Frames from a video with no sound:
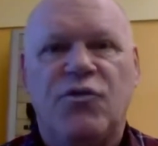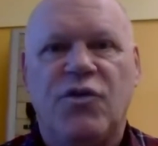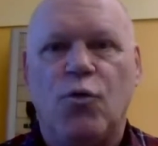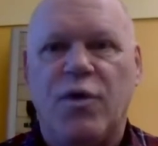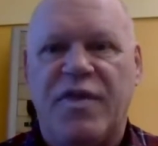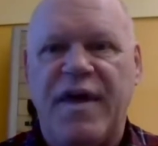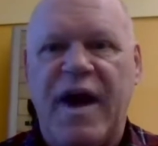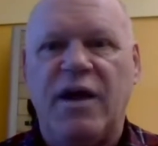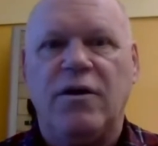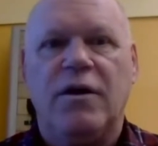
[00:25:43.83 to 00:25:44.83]
So with
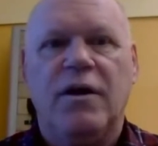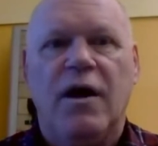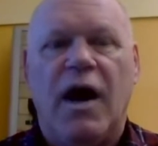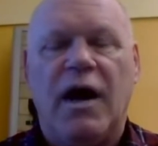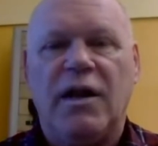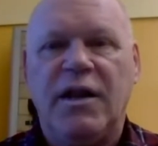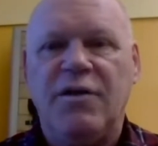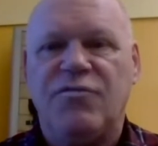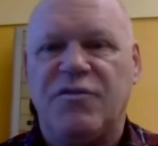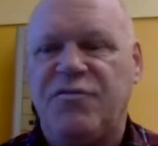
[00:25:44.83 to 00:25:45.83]
that, I
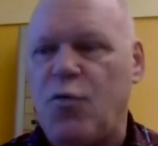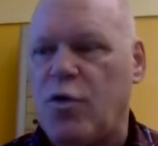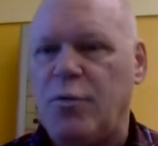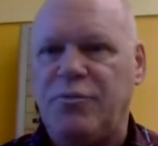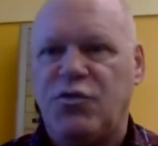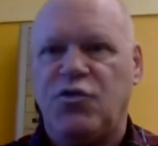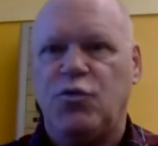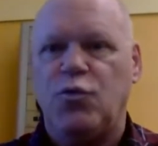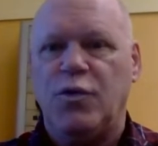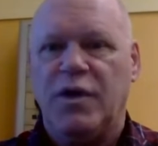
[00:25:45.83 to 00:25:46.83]
leave the forum
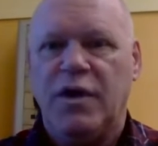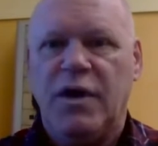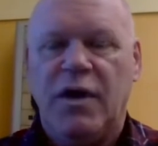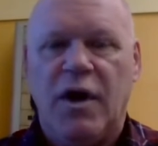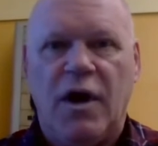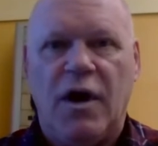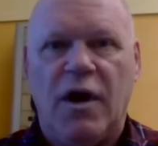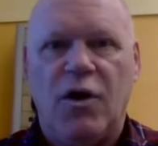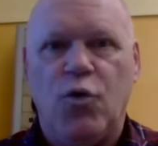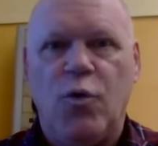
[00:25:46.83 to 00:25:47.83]
to
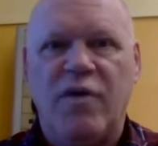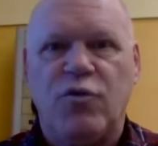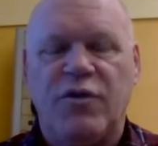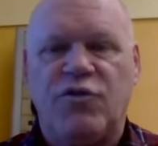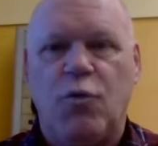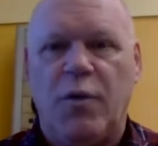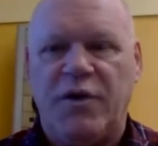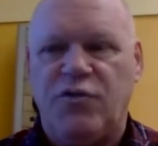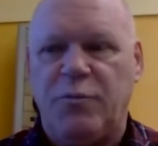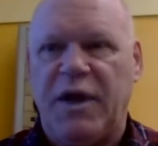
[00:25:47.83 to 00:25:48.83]
whoever is
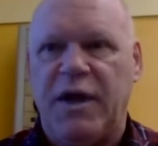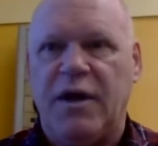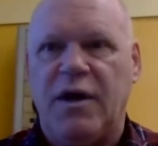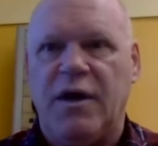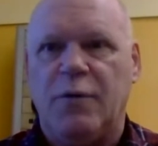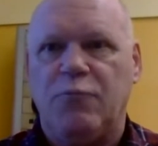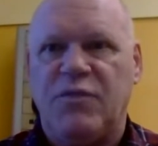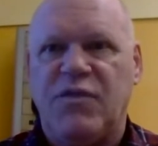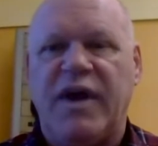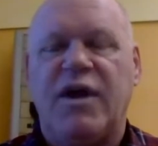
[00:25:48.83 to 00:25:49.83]
going to be
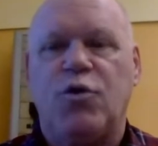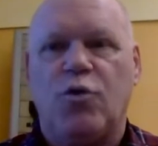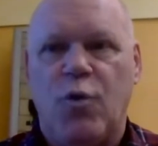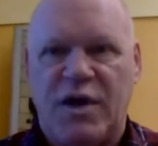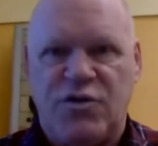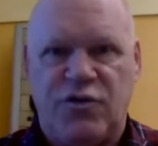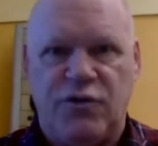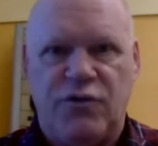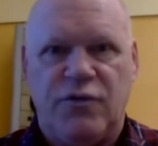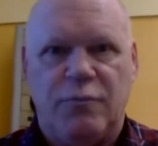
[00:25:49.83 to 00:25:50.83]
taking your
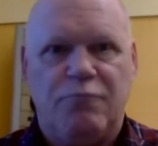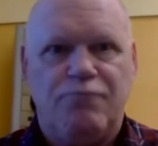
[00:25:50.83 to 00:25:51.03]
questions.